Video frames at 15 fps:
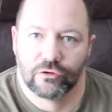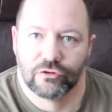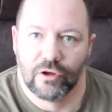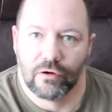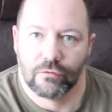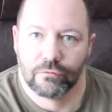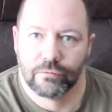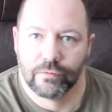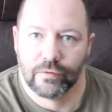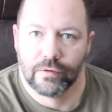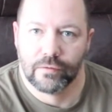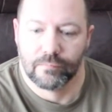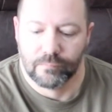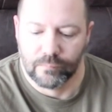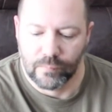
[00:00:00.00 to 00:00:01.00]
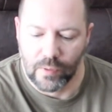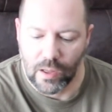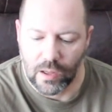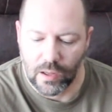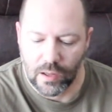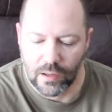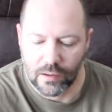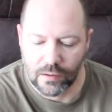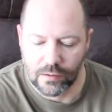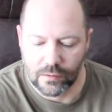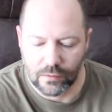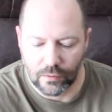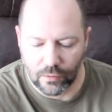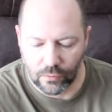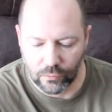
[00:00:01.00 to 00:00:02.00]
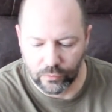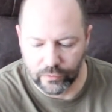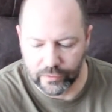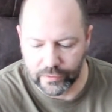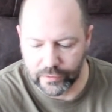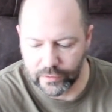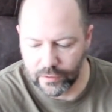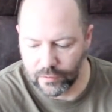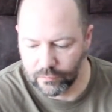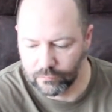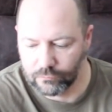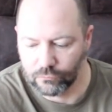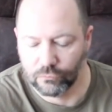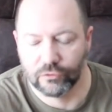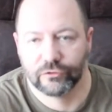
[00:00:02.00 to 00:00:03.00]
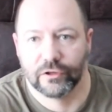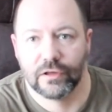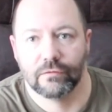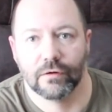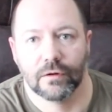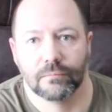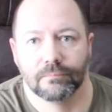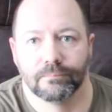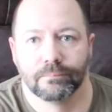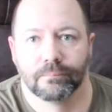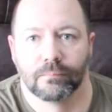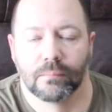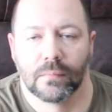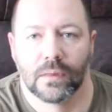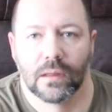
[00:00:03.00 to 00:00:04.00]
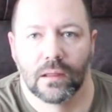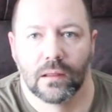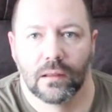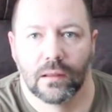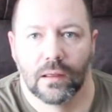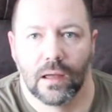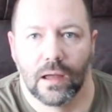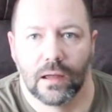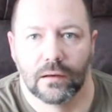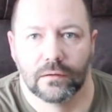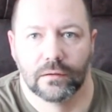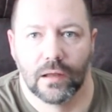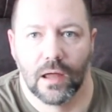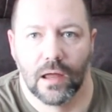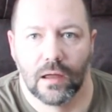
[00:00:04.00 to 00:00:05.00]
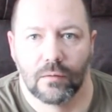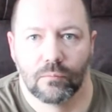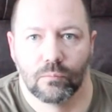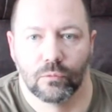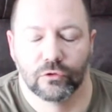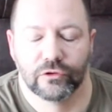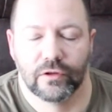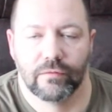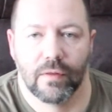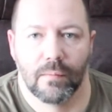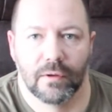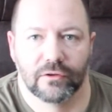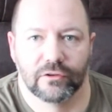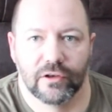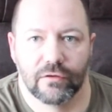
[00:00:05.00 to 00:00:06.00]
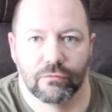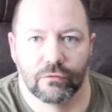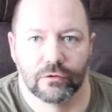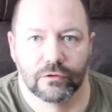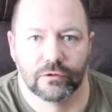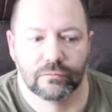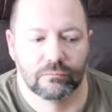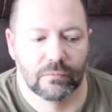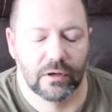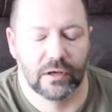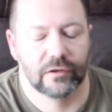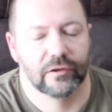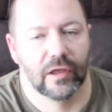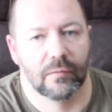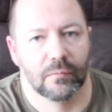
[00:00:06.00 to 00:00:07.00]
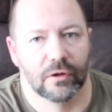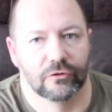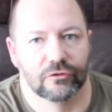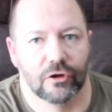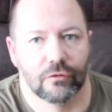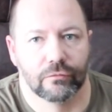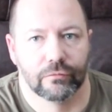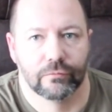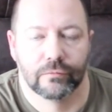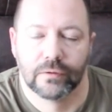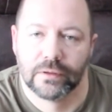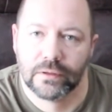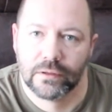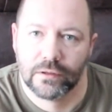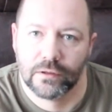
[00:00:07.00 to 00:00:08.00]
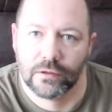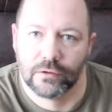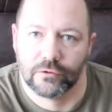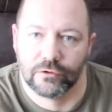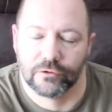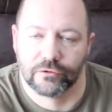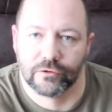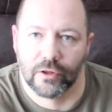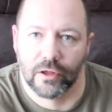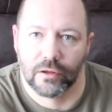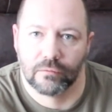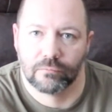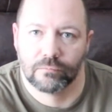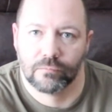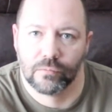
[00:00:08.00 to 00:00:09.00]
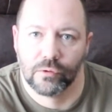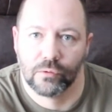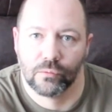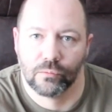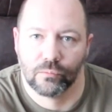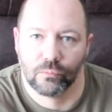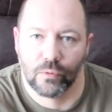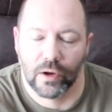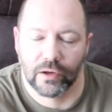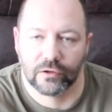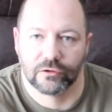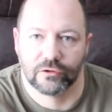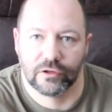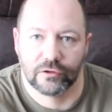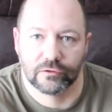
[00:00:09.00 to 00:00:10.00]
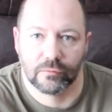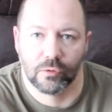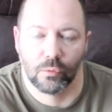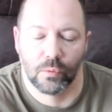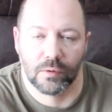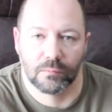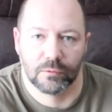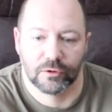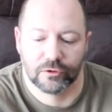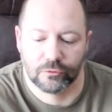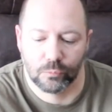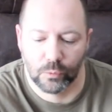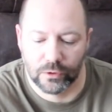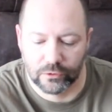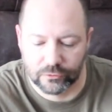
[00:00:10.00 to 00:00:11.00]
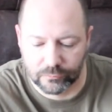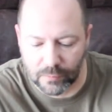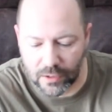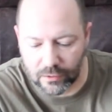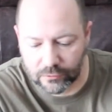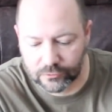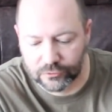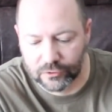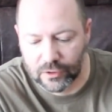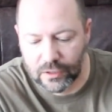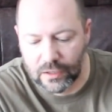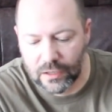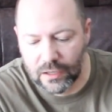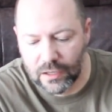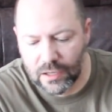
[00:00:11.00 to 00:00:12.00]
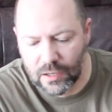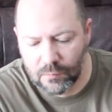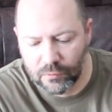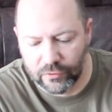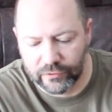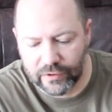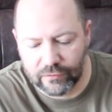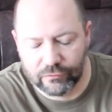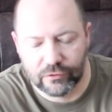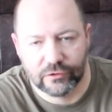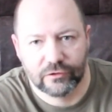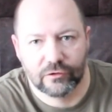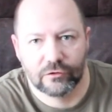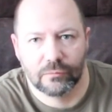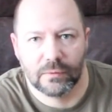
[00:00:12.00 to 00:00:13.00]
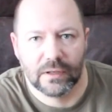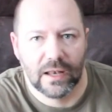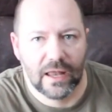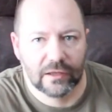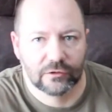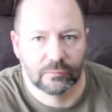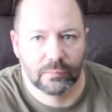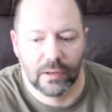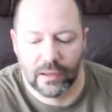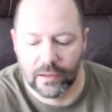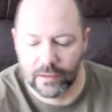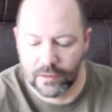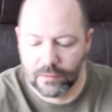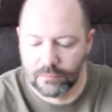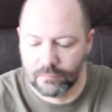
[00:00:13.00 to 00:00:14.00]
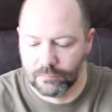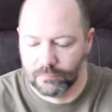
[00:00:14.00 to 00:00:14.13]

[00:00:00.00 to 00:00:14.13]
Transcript: shelf on the receiver, and we'll see if that makes a difference. It didn't take much off, just I can see some of the witness marks. But there definitely seems to be less play